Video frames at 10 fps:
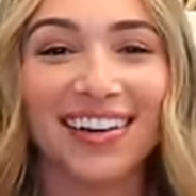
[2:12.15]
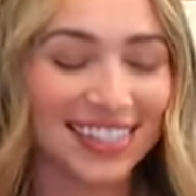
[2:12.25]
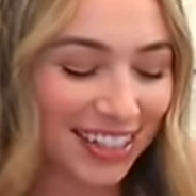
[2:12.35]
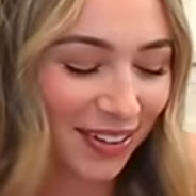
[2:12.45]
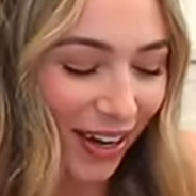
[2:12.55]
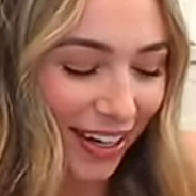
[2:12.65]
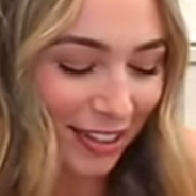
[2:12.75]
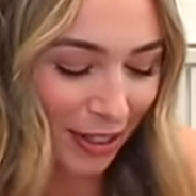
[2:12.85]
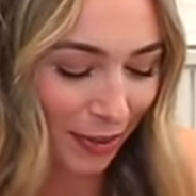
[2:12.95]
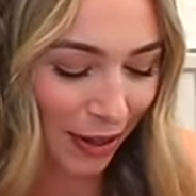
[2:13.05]
I still
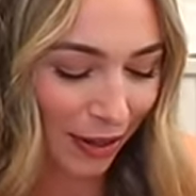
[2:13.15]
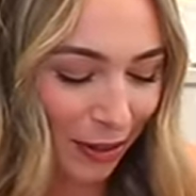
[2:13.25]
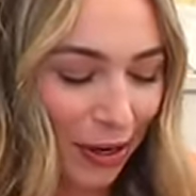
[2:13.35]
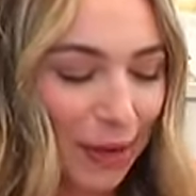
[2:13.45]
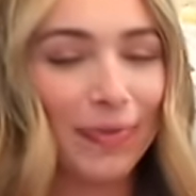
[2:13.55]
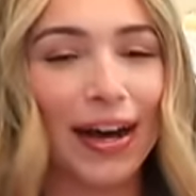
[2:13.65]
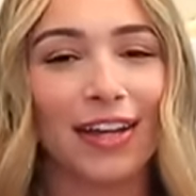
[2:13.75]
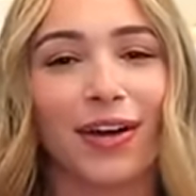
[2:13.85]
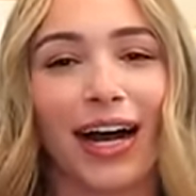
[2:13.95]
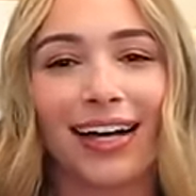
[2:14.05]
wanted to include it,
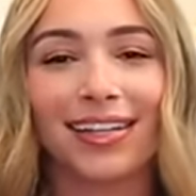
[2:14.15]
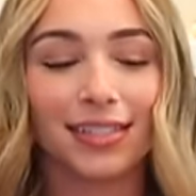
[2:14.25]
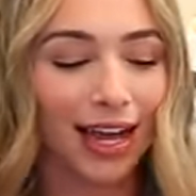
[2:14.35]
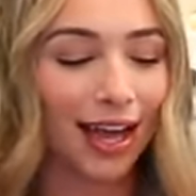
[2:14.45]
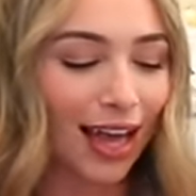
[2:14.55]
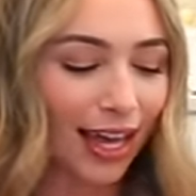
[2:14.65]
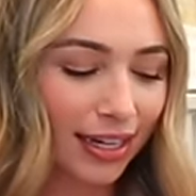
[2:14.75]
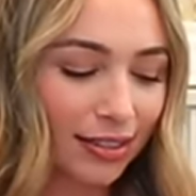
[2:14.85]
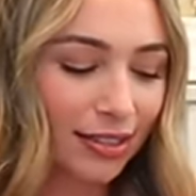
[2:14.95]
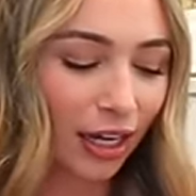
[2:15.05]
but you guys, it
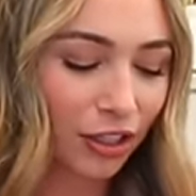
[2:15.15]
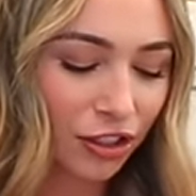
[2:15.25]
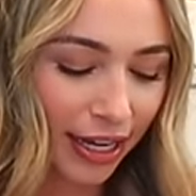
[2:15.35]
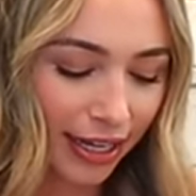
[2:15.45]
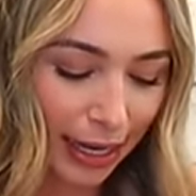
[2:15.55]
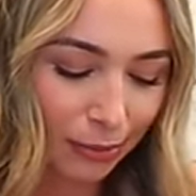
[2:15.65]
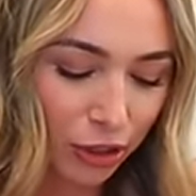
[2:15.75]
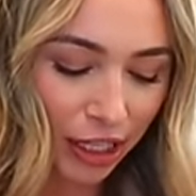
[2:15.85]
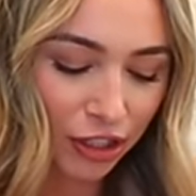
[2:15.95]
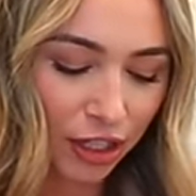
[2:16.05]
is such a game
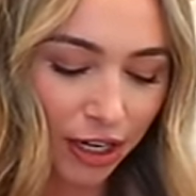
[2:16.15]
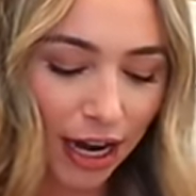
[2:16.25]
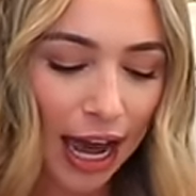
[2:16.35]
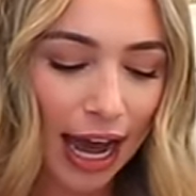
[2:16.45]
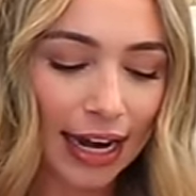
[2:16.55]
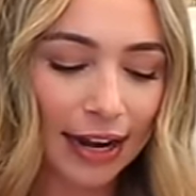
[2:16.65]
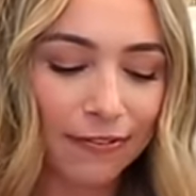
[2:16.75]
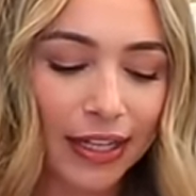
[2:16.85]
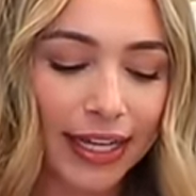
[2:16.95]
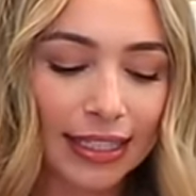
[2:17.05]
changer and I
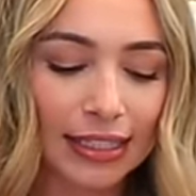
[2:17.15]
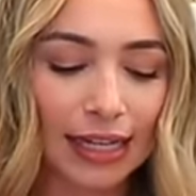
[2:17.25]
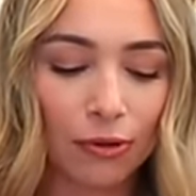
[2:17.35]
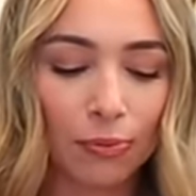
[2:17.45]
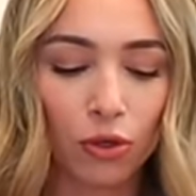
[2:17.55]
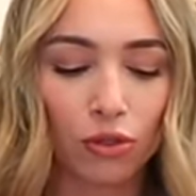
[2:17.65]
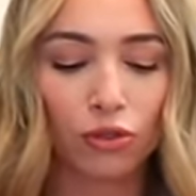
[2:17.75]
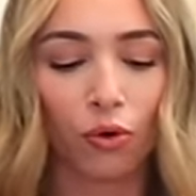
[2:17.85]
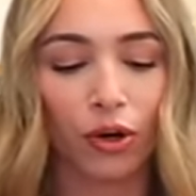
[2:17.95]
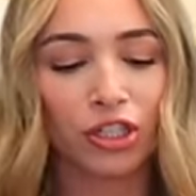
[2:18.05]
feel like it's even more
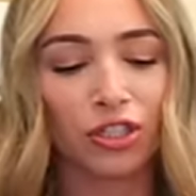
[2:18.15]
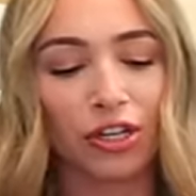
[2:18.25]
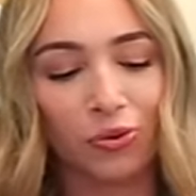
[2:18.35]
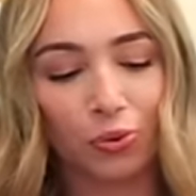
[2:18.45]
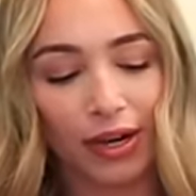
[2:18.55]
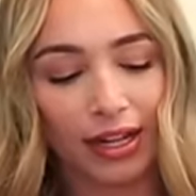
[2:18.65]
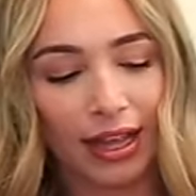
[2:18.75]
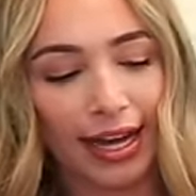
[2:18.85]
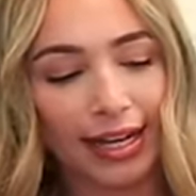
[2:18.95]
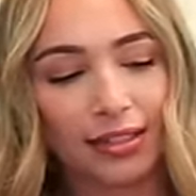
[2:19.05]
storage than you
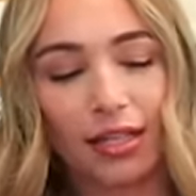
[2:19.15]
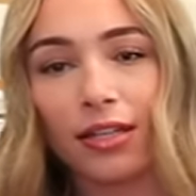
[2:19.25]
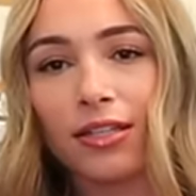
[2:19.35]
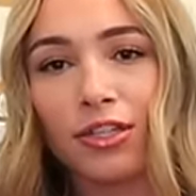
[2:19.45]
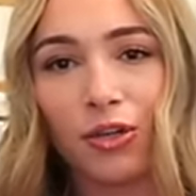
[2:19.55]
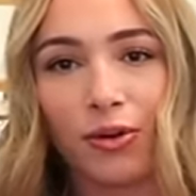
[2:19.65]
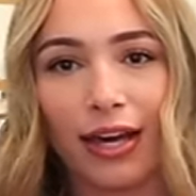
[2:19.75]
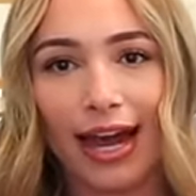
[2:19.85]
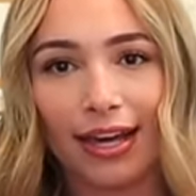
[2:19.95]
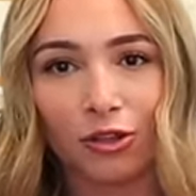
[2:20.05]
realize since you can
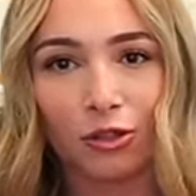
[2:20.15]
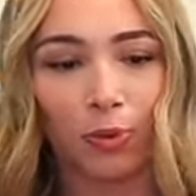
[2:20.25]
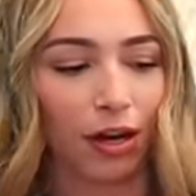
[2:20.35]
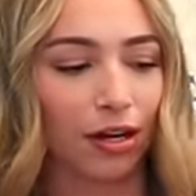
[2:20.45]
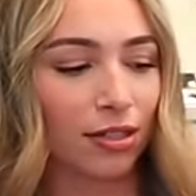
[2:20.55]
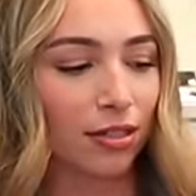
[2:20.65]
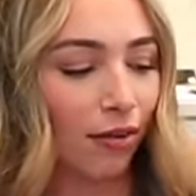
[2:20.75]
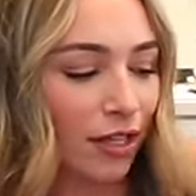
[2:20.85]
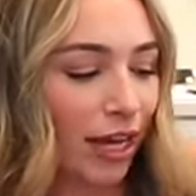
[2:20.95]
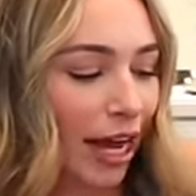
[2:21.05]
hang those products
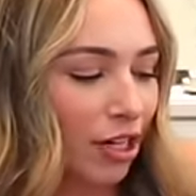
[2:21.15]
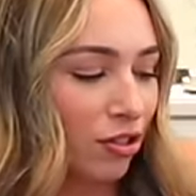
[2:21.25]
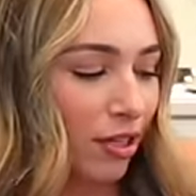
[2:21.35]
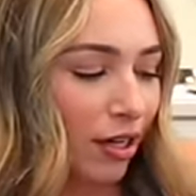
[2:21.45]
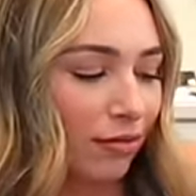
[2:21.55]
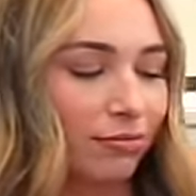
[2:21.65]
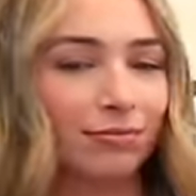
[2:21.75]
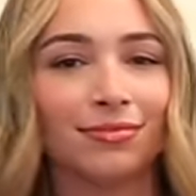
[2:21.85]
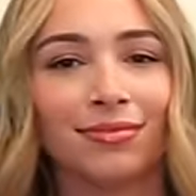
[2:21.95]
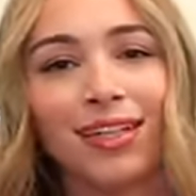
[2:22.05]
off the edge. So
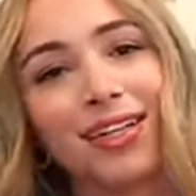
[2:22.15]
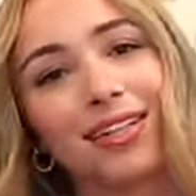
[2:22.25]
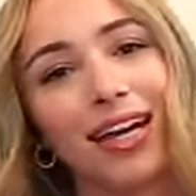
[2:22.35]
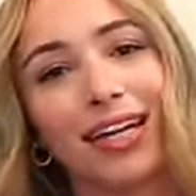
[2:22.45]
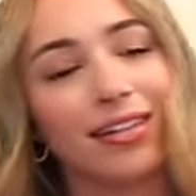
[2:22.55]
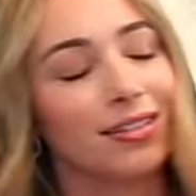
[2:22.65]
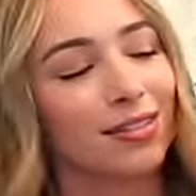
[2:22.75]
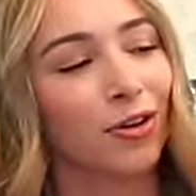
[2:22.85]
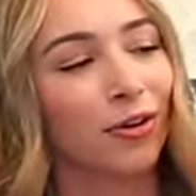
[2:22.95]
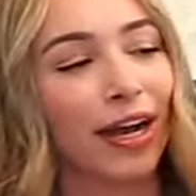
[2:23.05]
it is
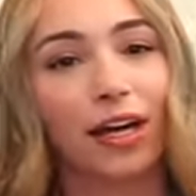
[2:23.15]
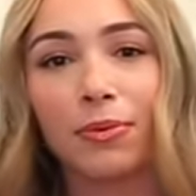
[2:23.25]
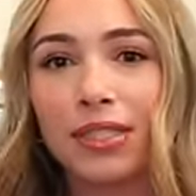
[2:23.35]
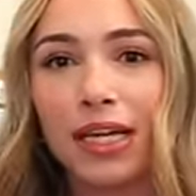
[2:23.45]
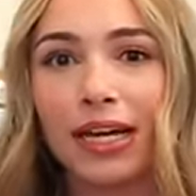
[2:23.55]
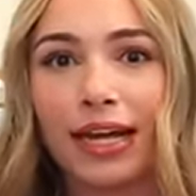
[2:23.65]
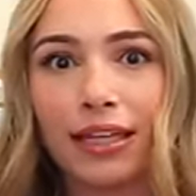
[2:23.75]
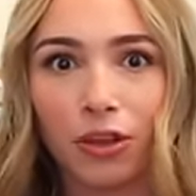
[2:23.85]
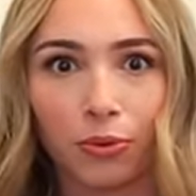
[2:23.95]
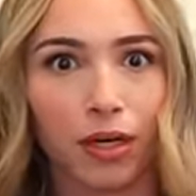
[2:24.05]
so great. It comes in, I
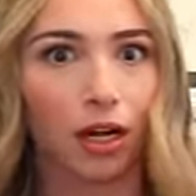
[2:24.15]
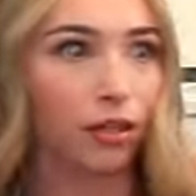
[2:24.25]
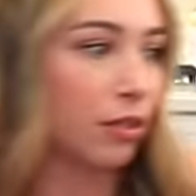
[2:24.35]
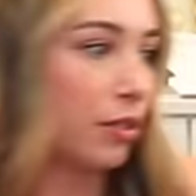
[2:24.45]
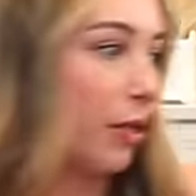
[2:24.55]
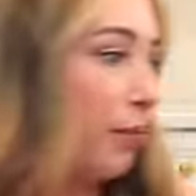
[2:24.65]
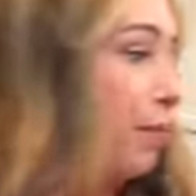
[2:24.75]
think, three colors too.